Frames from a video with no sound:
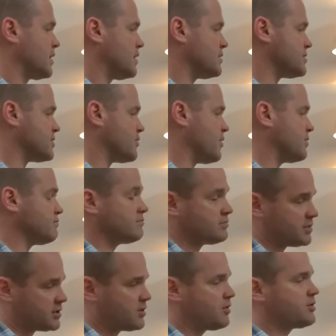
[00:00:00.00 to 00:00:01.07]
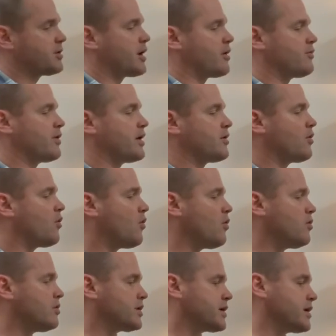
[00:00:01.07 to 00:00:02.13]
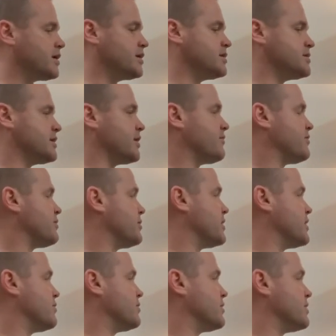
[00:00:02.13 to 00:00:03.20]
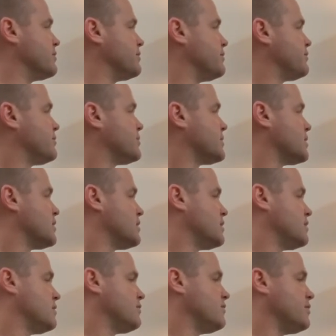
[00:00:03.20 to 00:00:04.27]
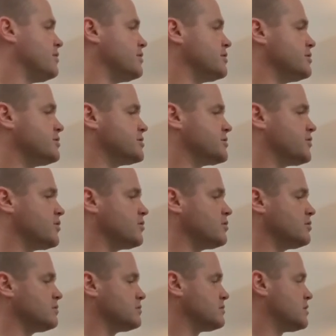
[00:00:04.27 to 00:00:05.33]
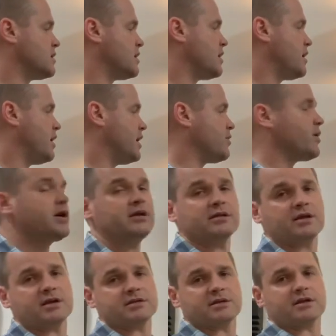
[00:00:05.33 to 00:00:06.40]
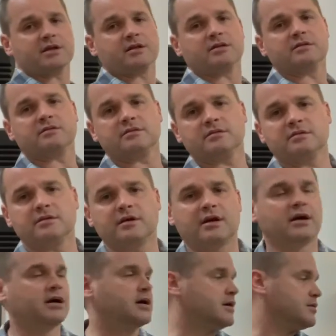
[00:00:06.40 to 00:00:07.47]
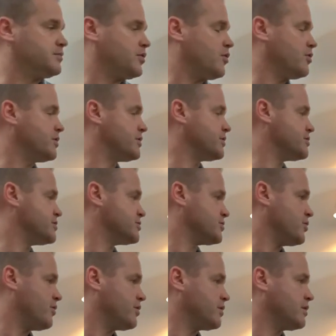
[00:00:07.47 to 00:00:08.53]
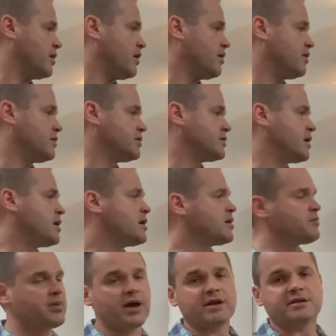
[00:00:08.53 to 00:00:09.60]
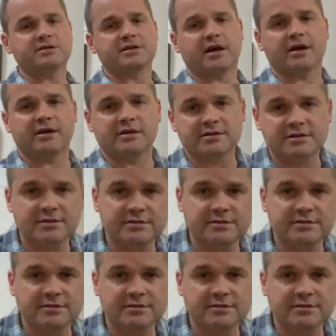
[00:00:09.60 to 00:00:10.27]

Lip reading: so on. It's good to go around all the keys and get familiar with them. Very useful. Anyway, there's a little pointer tutorial on pentascales.